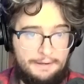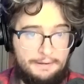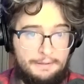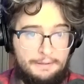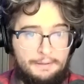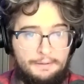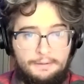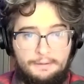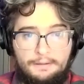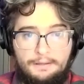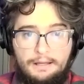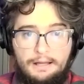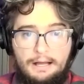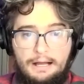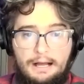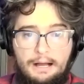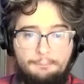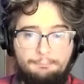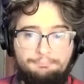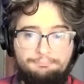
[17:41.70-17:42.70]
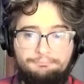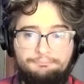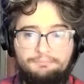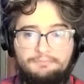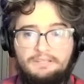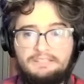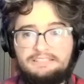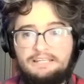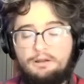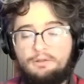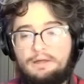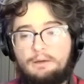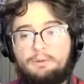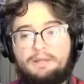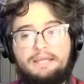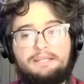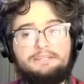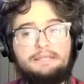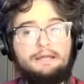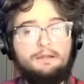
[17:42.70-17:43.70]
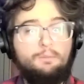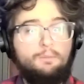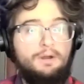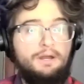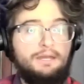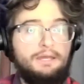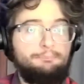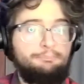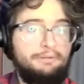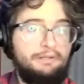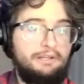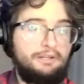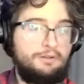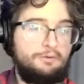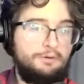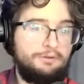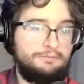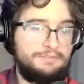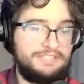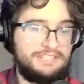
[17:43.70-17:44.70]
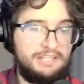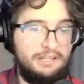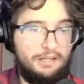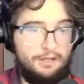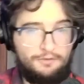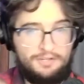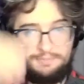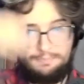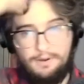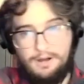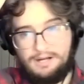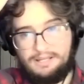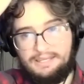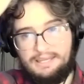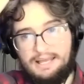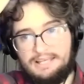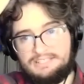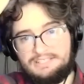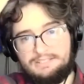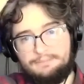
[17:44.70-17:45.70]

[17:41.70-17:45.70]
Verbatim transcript: Mm. Um, because I don't want to get I don't want to get political and silly yeah, on this let's, podcast. Uh,